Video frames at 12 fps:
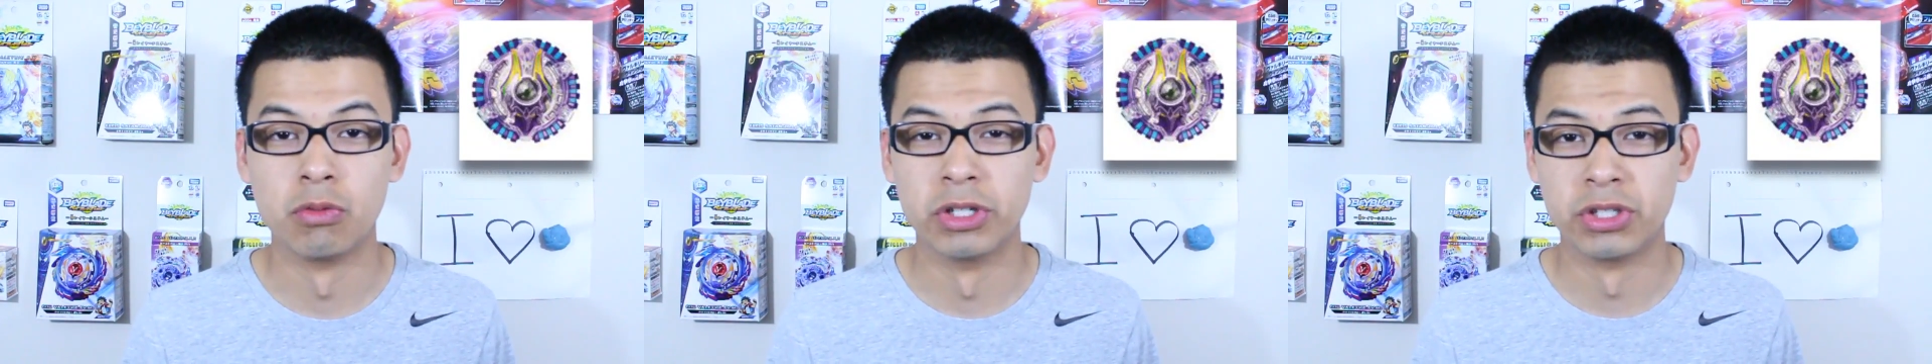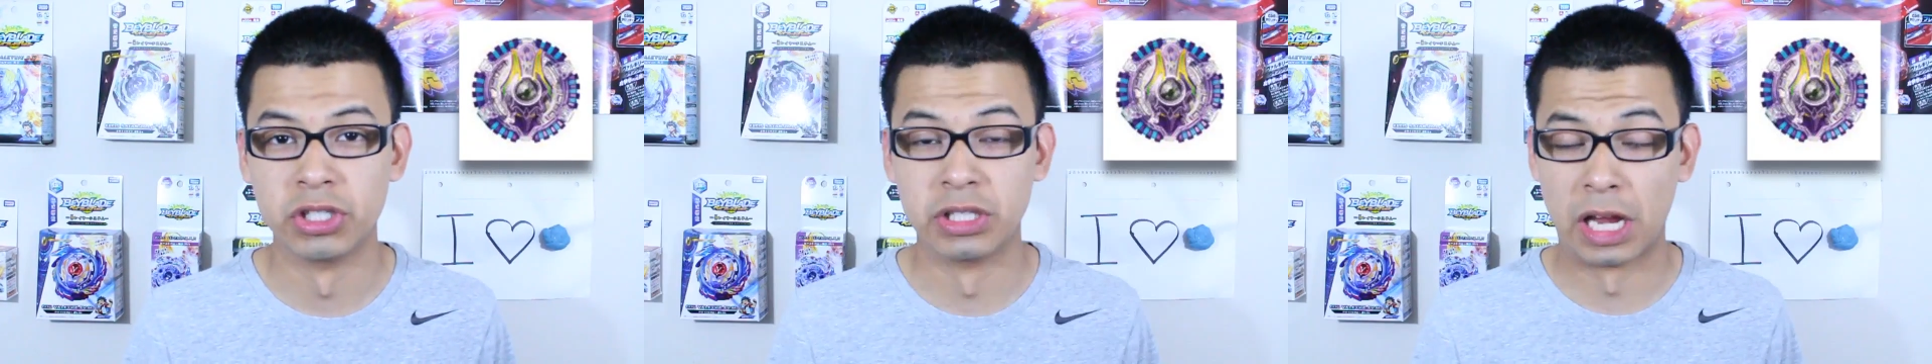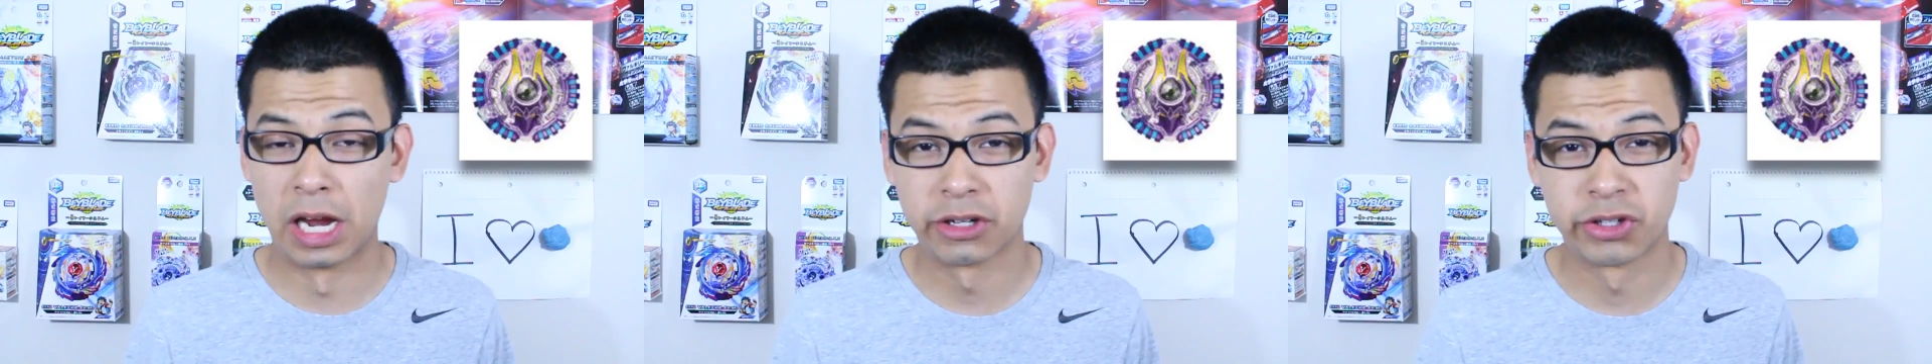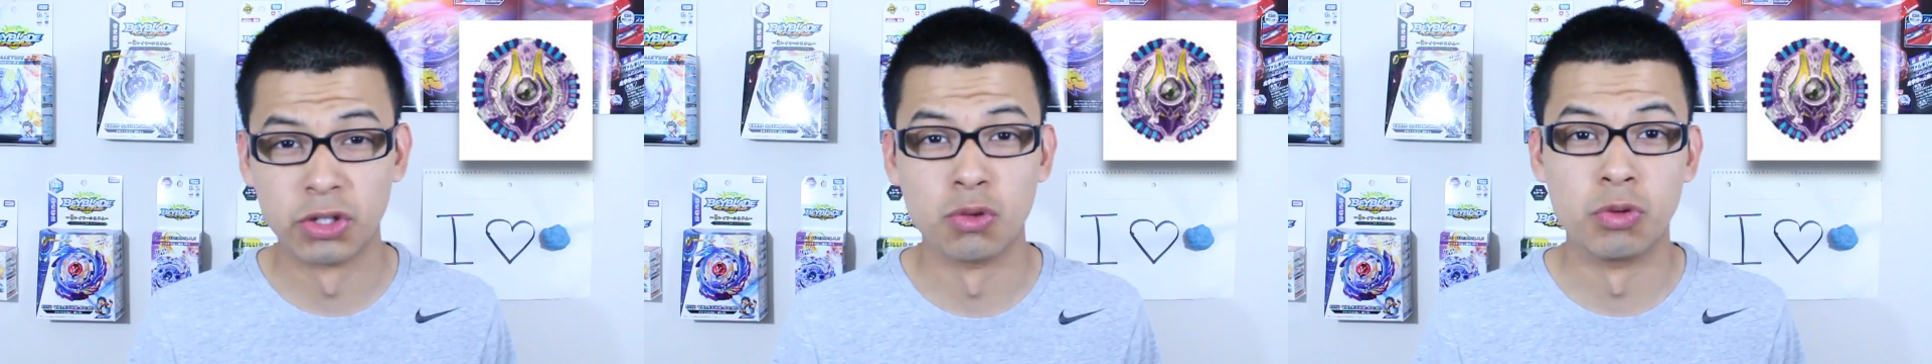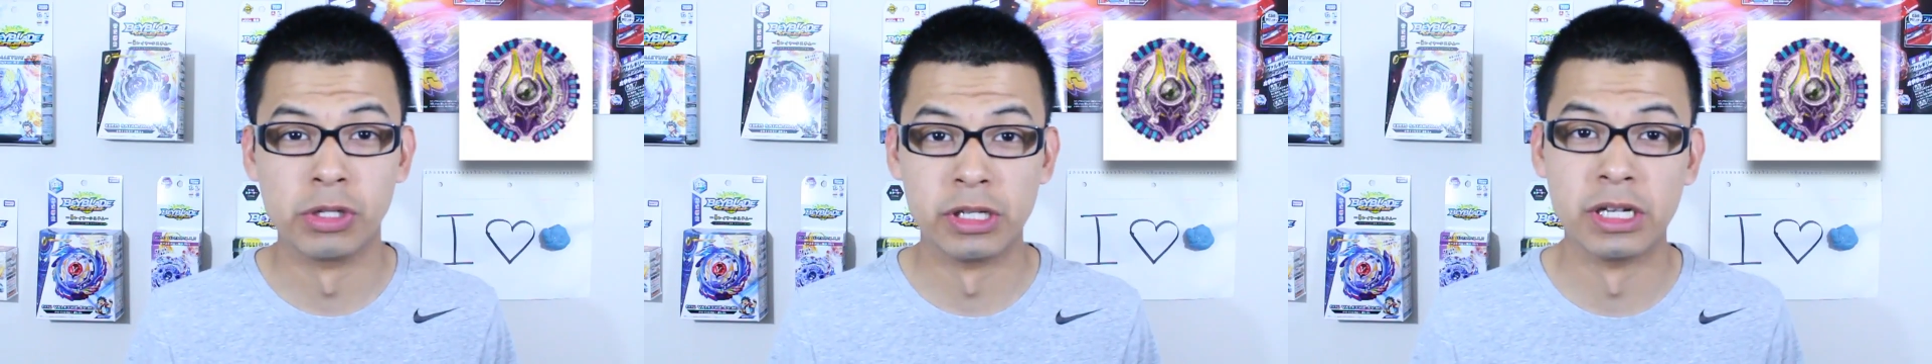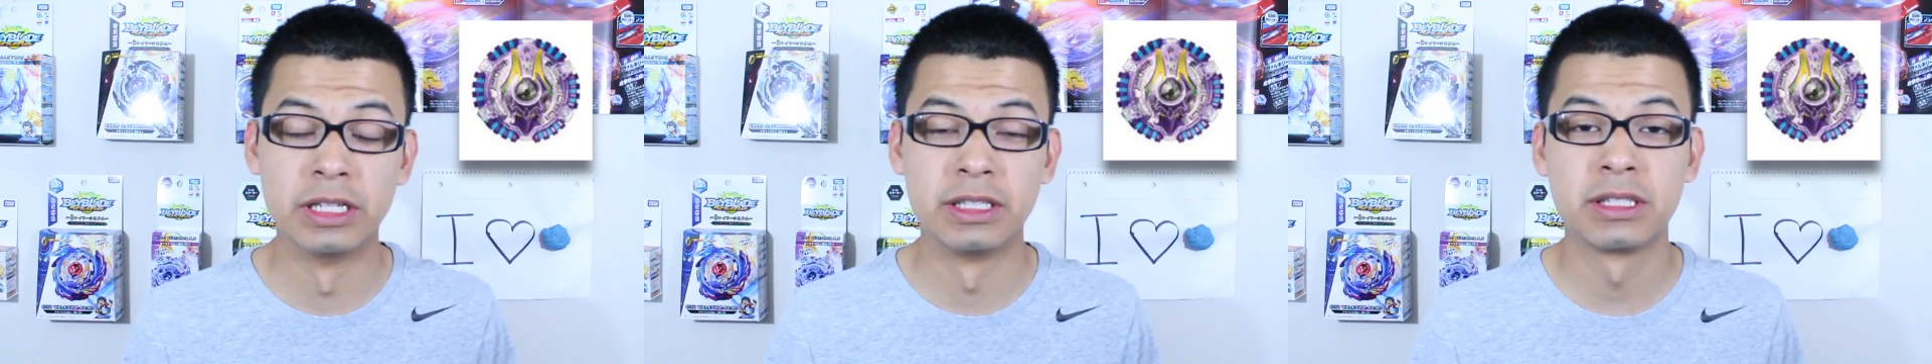which is actually really
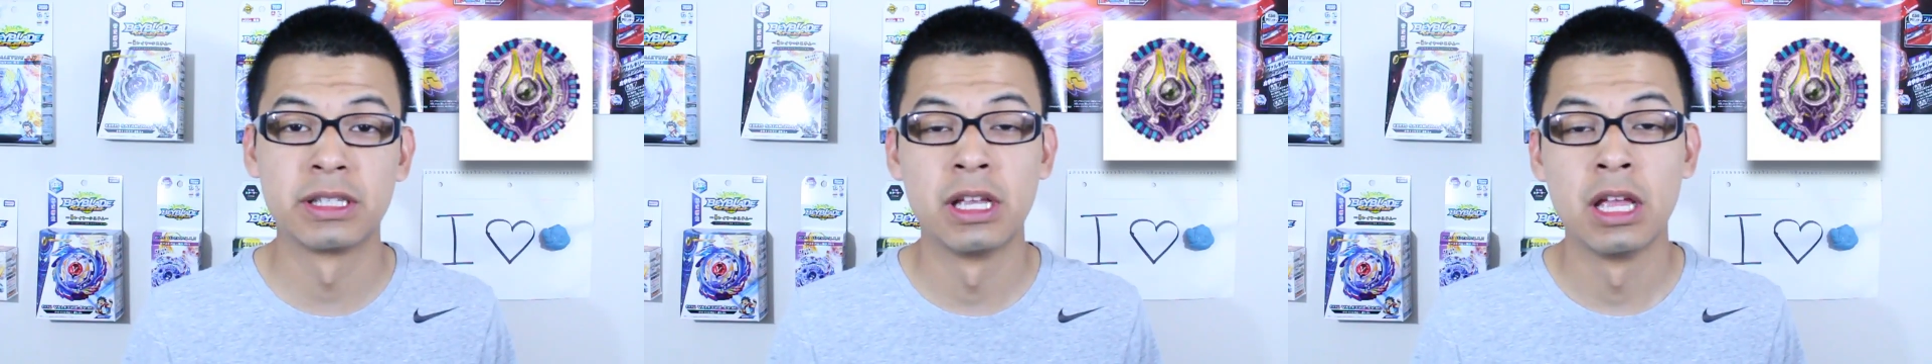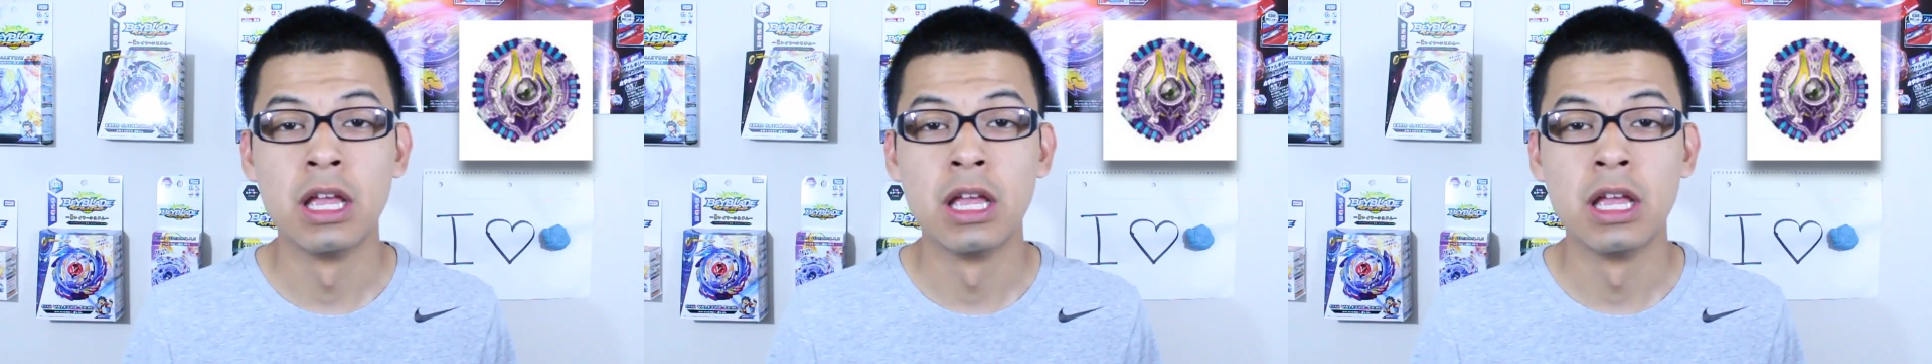nice.